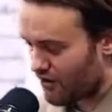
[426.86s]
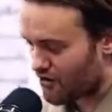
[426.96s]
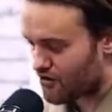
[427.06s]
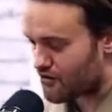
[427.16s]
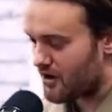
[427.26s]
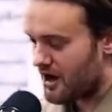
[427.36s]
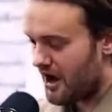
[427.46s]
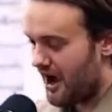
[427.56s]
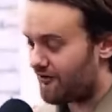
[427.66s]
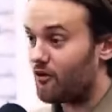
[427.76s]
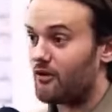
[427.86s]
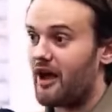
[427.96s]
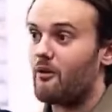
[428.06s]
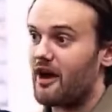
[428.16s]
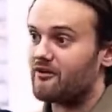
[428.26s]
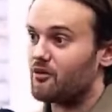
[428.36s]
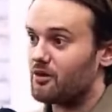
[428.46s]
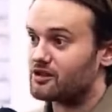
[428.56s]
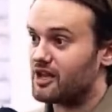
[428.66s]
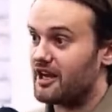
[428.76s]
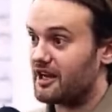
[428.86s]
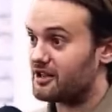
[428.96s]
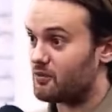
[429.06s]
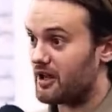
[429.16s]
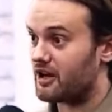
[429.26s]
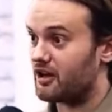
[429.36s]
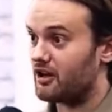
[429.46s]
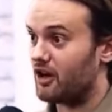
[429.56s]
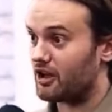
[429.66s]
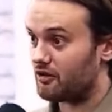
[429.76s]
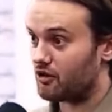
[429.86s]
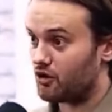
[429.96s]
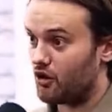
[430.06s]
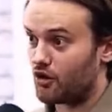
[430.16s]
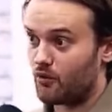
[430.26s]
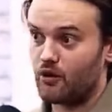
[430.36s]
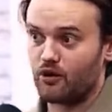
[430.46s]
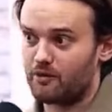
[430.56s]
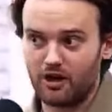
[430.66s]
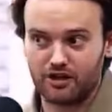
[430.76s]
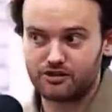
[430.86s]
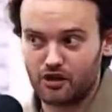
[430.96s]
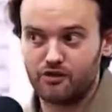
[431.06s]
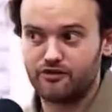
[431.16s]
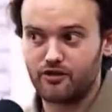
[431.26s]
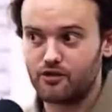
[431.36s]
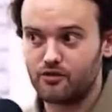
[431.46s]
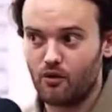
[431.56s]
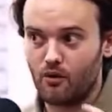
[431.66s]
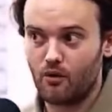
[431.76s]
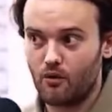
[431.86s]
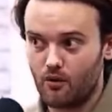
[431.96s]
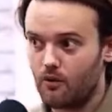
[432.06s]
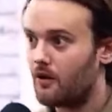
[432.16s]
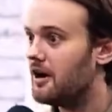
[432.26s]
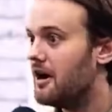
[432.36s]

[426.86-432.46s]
Who have their way of almost saying it is, we're going to we're not going to be like tofu or